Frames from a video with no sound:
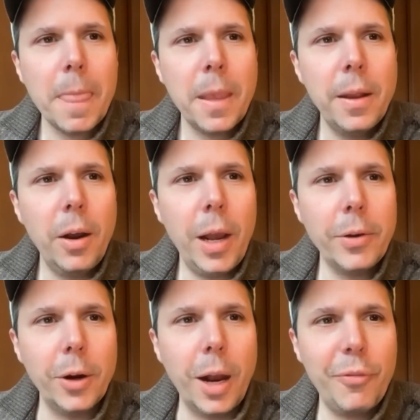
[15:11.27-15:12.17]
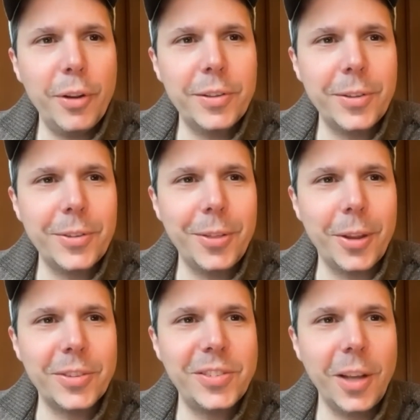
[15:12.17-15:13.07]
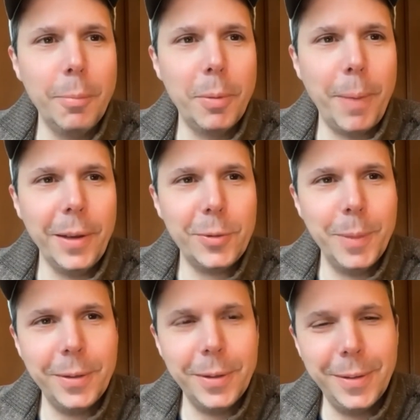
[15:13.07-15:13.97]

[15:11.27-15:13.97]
You know how your office is in the sub basement?